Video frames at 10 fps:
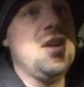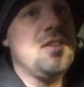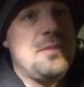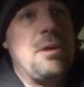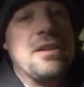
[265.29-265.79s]

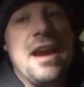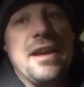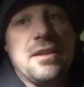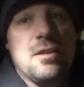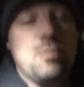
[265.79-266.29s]

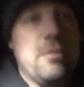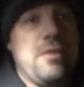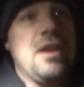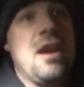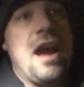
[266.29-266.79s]
Spectacular
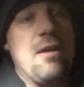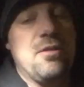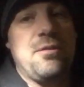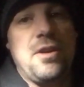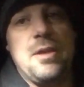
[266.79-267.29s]
movie. I
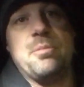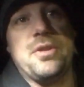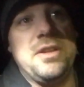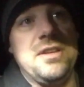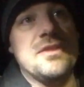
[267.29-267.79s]
was very
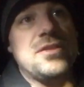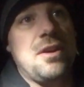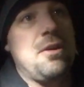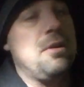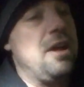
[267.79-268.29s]
pleased.
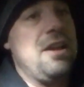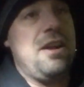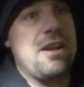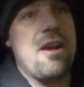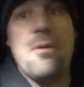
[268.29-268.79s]
So
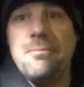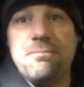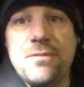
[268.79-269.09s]
there you go.